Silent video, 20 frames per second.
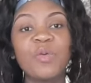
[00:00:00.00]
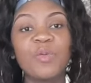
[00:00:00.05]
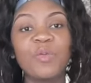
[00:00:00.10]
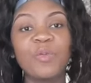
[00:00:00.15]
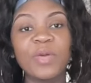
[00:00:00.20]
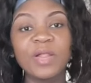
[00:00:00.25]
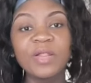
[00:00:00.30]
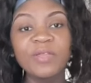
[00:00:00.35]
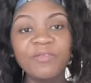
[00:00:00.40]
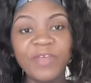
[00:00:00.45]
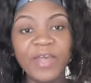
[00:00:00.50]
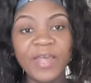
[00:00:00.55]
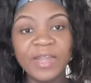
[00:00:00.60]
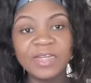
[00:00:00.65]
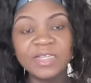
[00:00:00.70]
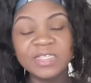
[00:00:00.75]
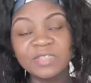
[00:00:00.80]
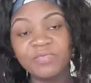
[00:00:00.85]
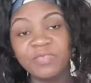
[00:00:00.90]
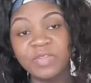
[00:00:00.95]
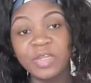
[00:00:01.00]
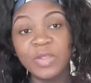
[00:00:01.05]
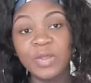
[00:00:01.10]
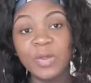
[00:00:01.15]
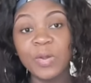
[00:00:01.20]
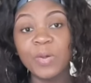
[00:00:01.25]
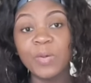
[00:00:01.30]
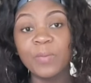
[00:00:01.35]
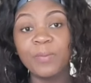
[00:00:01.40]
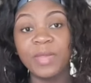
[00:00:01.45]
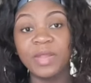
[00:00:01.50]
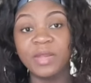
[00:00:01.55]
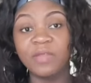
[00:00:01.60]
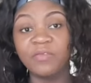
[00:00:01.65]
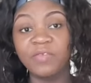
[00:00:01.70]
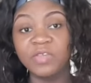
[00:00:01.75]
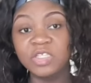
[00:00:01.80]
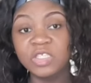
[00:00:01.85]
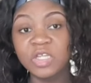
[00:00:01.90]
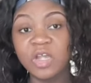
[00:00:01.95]
will find this video
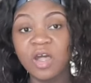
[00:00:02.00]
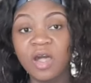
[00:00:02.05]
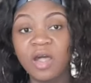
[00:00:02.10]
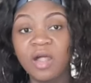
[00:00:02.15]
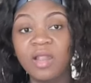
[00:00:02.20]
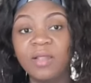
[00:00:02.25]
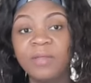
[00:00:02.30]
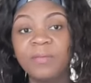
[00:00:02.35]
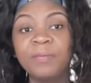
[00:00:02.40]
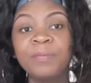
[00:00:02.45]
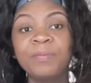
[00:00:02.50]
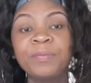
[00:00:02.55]
beneficial,